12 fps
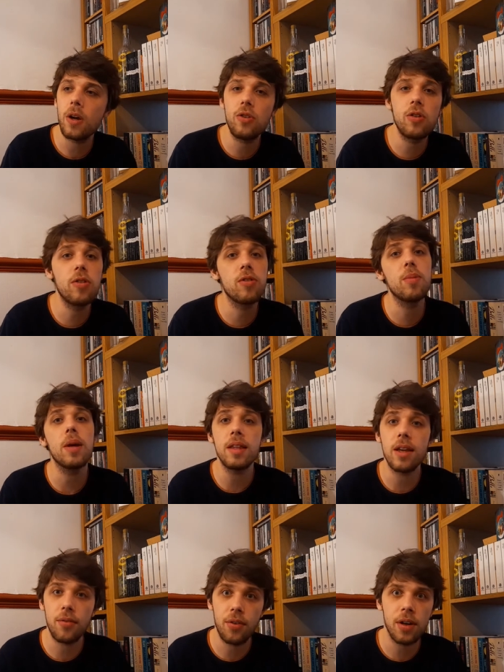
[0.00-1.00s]
just as something
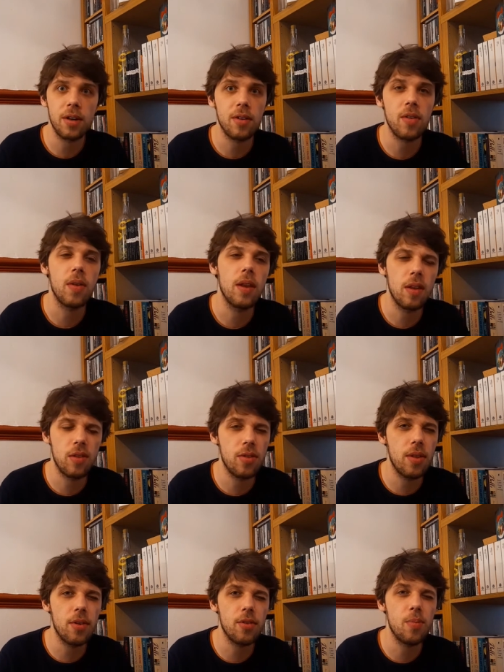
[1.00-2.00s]
different, because
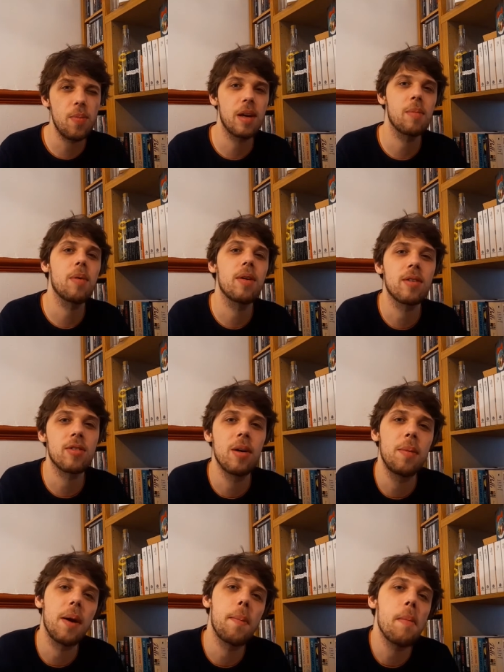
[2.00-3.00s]
there's some big books
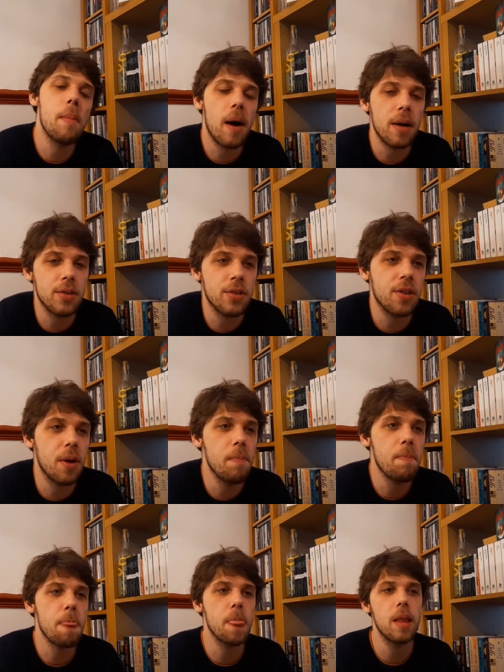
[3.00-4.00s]
coming up in March, so
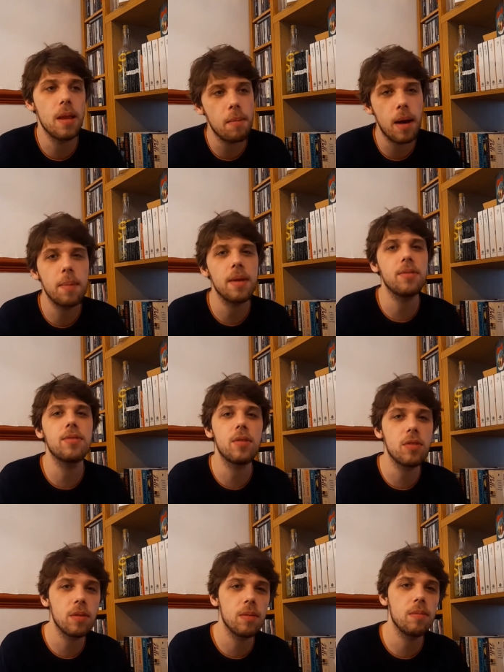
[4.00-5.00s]
it might be
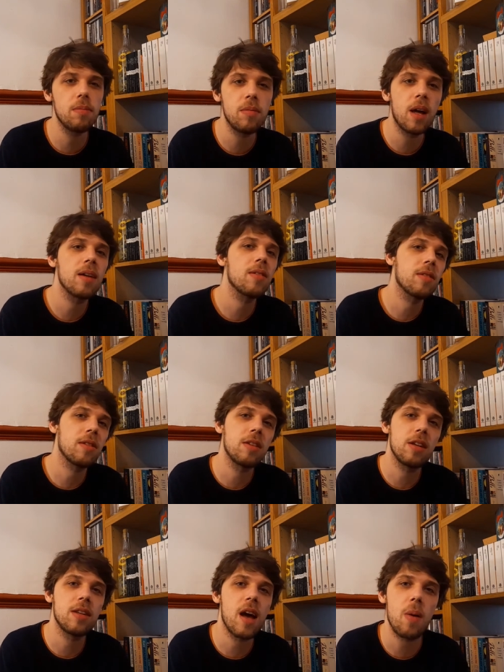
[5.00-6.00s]
just nice to
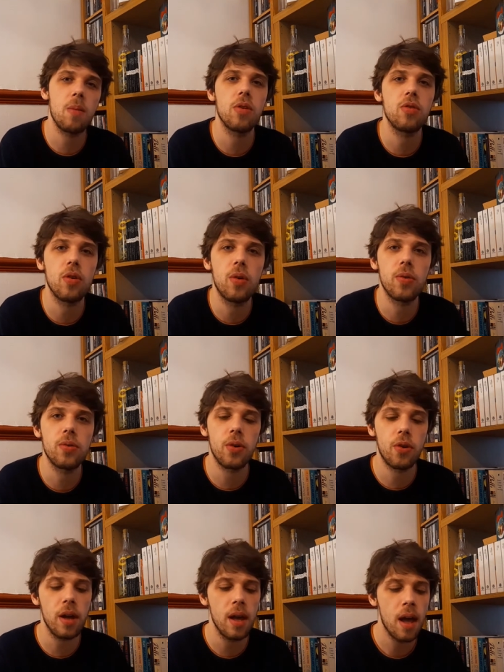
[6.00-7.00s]
sit down with a short
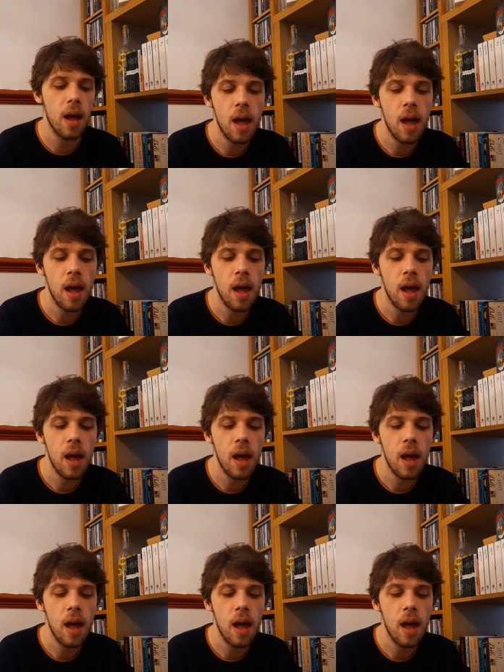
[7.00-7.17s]
story.